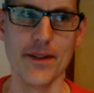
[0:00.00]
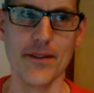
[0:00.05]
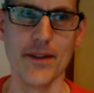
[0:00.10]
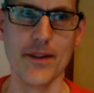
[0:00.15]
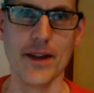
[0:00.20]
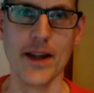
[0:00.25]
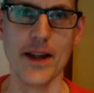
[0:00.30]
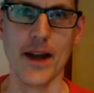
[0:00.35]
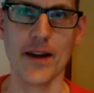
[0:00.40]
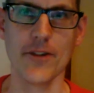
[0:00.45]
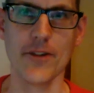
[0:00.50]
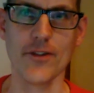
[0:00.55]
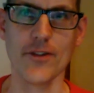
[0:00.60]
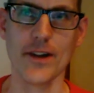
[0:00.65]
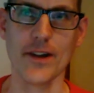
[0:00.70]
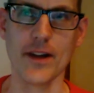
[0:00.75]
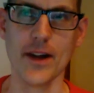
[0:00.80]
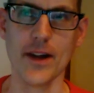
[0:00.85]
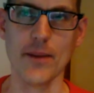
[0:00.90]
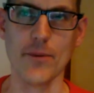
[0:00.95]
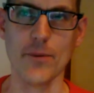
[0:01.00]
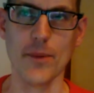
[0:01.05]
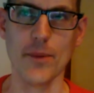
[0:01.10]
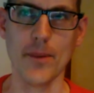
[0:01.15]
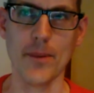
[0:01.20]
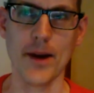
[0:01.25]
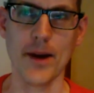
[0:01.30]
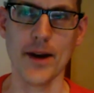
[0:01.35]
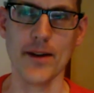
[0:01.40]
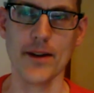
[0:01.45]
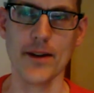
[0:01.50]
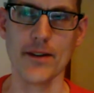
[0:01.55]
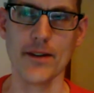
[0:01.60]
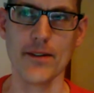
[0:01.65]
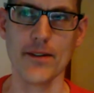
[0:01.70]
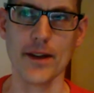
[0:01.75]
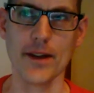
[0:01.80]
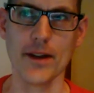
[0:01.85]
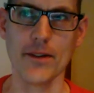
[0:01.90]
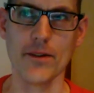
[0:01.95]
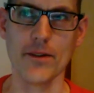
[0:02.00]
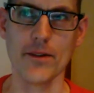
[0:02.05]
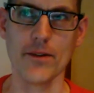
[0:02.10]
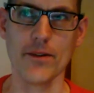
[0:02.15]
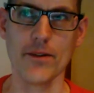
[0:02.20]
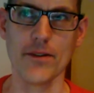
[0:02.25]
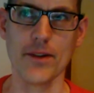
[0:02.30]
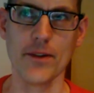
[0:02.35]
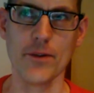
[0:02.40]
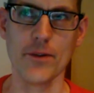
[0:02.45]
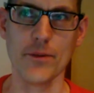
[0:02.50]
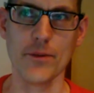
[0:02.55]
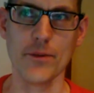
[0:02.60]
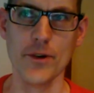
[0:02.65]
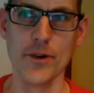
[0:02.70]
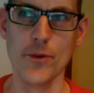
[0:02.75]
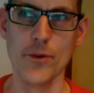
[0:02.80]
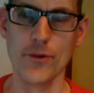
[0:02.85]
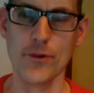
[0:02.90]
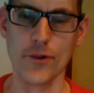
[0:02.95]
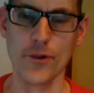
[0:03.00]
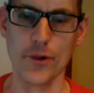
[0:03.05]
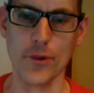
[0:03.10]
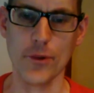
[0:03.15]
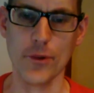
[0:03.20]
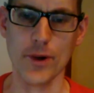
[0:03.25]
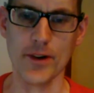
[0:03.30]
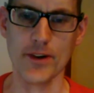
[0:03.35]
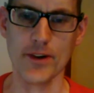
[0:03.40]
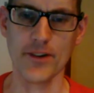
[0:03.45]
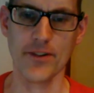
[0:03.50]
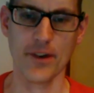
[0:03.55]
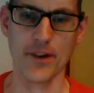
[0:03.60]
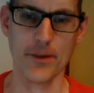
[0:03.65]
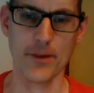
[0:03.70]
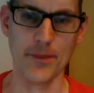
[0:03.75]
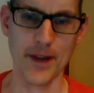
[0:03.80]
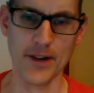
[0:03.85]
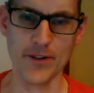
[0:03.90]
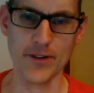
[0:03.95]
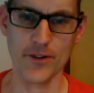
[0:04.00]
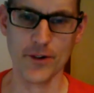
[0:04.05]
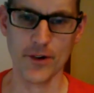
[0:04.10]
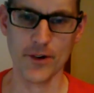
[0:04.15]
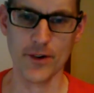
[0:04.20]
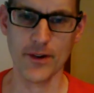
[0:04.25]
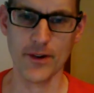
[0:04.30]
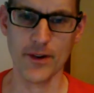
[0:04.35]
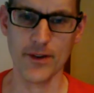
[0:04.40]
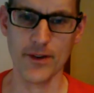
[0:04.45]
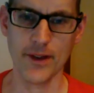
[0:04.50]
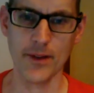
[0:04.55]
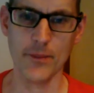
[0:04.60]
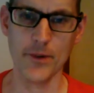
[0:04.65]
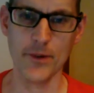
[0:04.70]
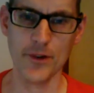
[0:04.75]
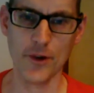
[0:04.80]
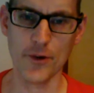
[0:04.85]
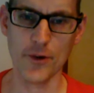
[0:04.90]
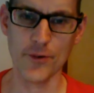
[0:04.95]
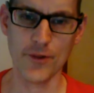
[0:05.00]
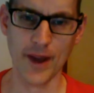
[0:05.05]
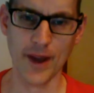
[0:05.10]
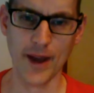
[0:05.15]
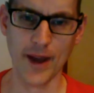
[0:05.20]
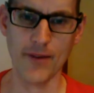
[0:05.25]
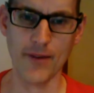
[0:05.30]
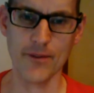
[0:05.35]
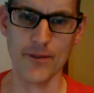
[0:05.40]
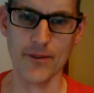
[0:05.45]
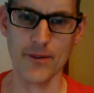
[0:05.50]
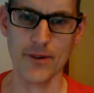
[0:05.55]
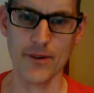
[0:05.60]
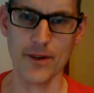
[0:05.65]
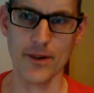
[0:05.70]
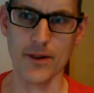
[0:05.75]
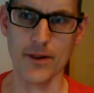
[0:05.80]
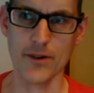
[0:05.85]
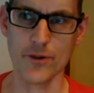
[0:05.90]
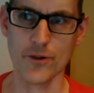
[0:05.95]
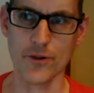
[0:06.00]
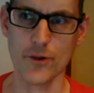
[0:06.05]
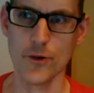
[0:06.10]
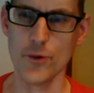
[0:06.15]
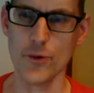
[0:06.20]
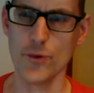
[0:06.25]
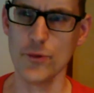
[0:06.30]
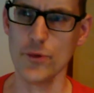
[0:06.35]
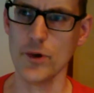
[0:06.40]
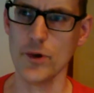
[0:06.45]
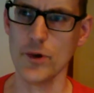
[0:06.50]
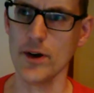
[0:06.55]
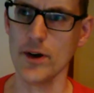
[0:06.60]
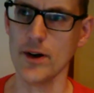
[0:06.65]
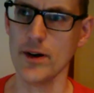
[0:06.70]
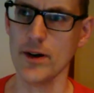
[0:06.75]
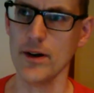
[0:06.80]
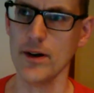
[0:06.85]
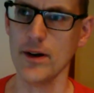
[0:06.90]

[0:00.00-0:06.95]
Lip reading: thing actually came to my mind is that since we know Stuart is our mentor, then we don't have to